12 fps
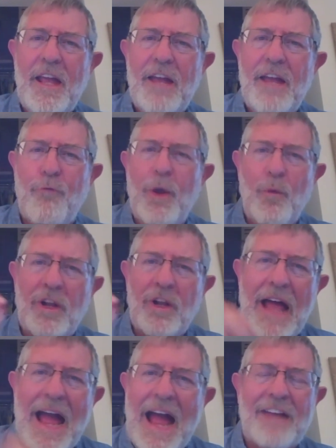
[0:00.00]
if we
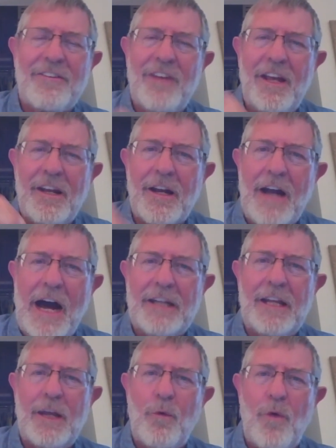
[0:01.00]
will act in a
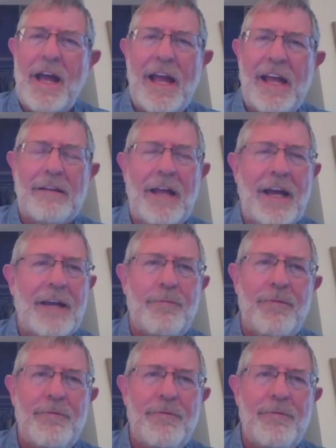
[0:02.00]
godly way, like